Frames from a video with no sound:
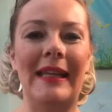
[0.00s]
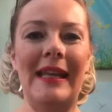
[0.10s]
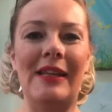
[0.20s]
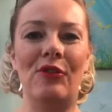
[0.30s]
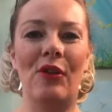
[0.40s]

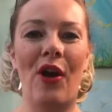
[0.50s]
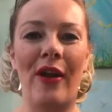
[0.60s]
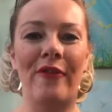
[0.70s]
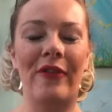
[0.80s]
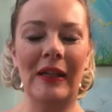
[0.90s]
in your
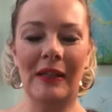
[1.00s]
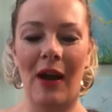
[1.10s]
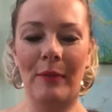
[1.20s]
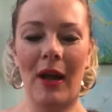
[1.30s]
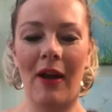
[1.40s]
life.
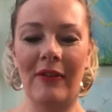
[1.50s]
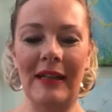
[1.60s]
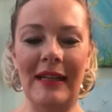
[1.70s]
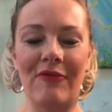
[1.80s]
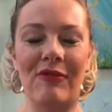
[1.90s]
I'm
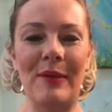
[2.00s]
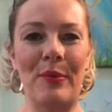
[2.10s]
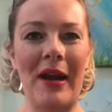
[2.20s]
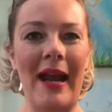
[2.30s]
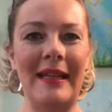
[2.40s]
currently
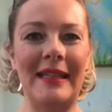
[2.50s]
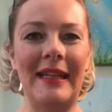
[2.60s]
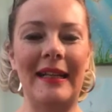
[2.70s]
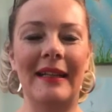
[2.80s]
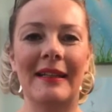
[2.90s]

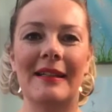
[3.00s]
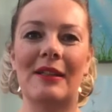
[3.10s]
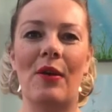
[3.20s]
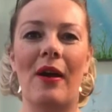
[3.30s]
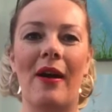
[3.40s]
rebranding,
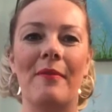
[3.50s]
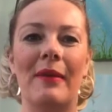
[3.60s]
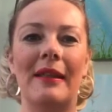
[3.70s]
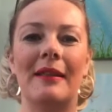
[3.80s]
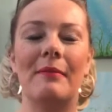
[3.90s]
so I'm
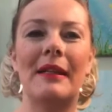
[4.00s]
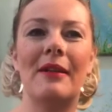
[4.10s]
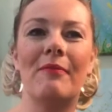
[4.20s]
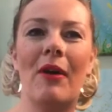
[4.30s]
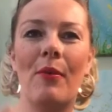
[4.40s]
in the middle
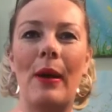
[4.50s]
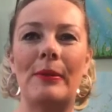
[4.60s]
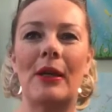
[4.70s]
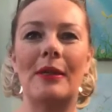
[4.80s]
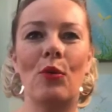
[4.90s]
of, my
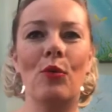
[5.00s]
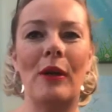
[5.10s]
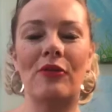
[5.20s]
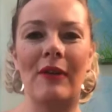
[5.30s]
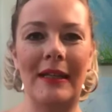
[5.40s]
website is
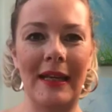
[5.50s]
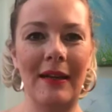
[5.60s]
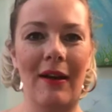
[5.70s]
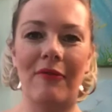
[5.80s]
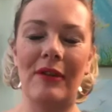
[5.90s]
almost ready,
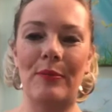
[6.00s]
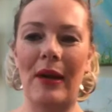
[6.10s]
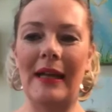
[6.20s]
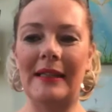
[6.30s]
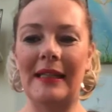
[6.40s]
I've
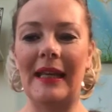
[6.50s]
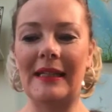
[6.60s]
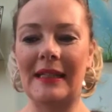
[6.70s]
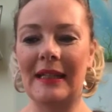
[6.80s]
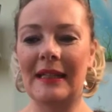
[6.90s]
rebranded it,